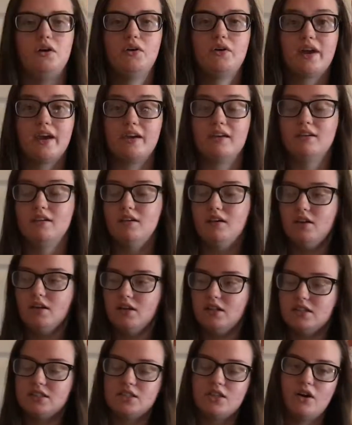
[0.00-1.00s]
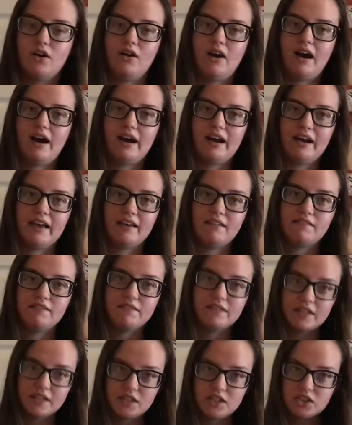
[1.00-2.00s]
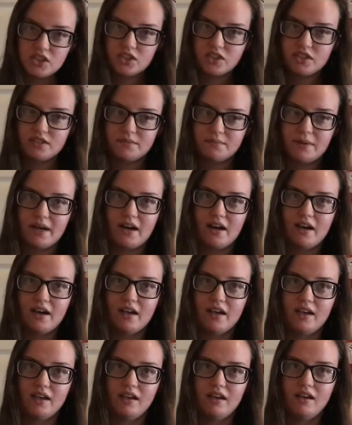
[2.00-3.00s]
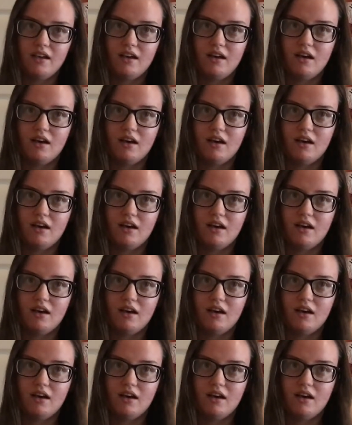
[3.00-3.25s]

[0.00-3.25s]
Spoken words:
Okay, so I finished my